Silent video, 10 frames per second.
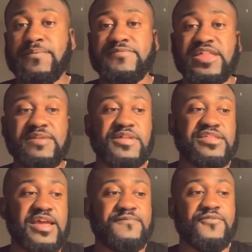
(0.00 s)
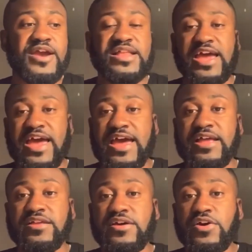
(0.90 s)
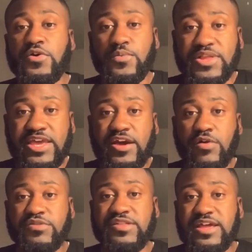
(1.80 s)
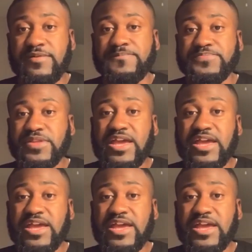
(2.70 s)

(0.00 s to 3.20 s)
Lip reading: of team that San Fran had when he coached them.